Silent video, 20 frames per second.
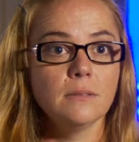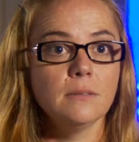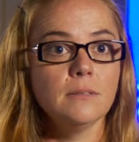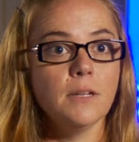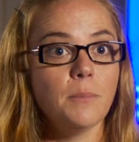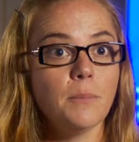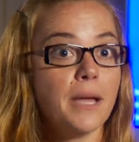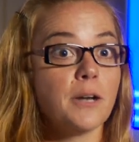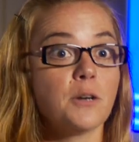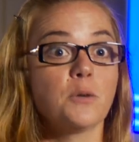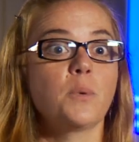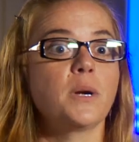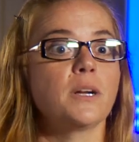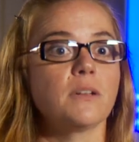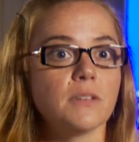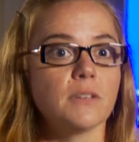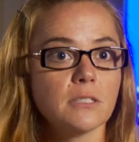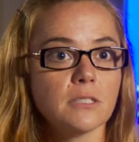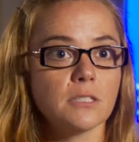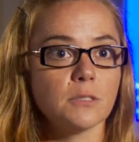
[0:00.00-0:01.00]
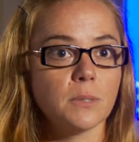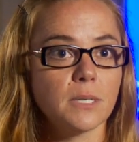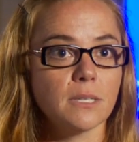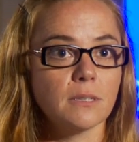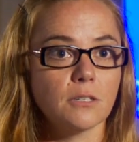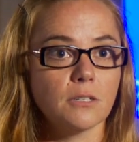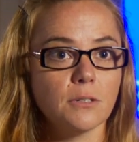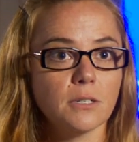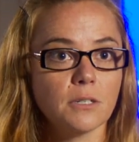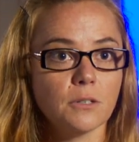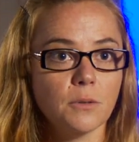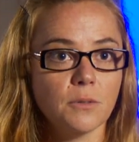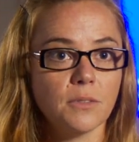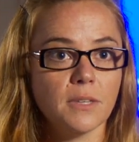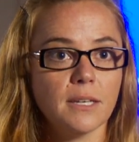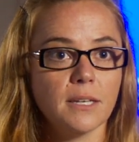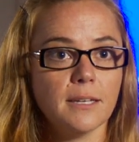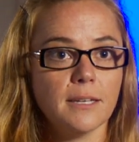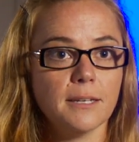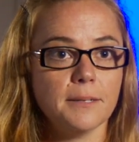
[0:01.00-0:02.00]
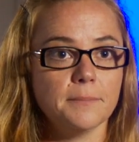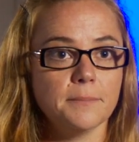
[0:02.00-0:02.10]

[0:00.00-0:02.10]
no matter where they're doing the critical thinking.